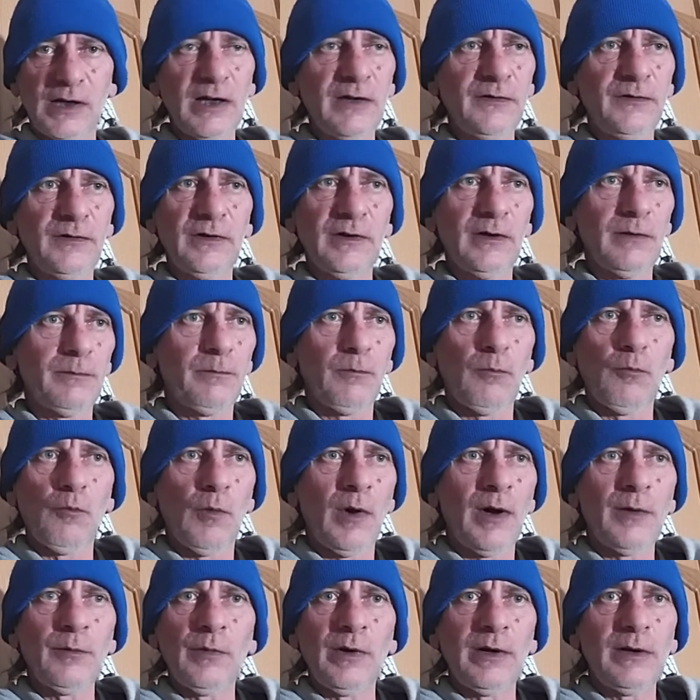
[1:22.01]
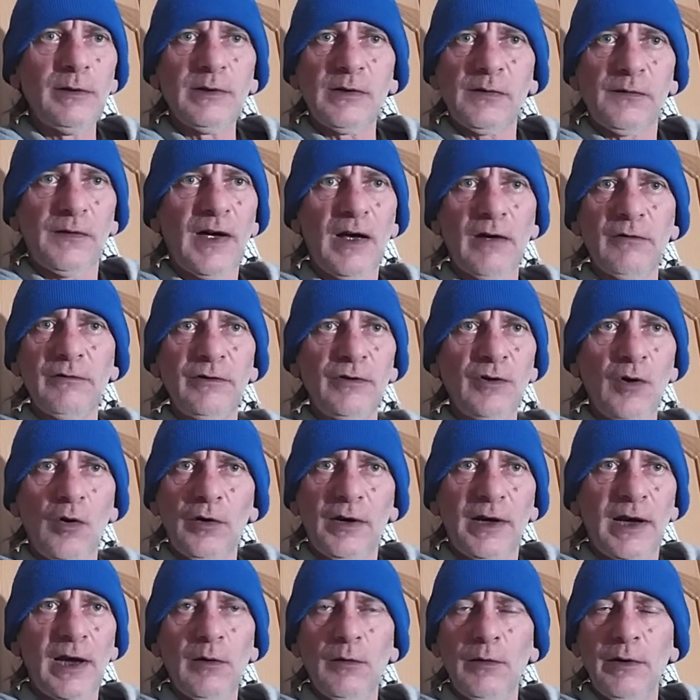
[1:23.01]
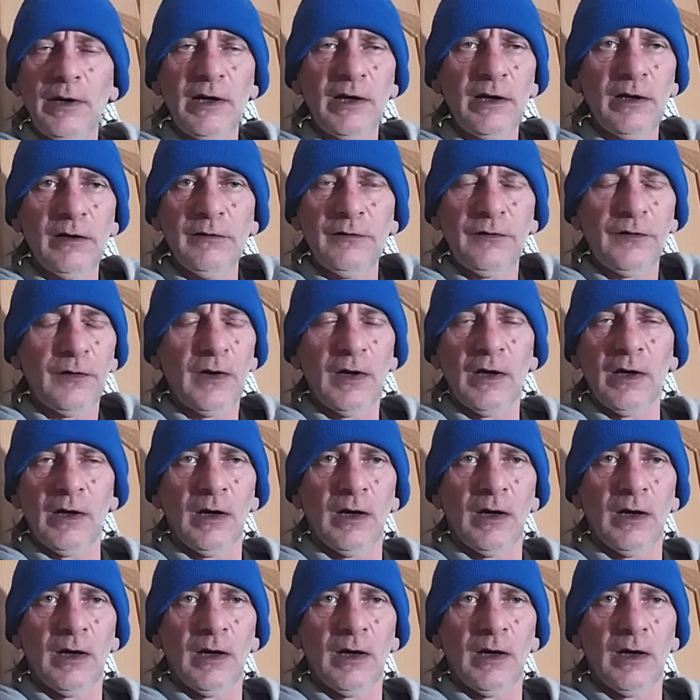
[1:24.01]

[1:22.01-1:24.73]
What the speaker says: Even the when he was found not guilty of,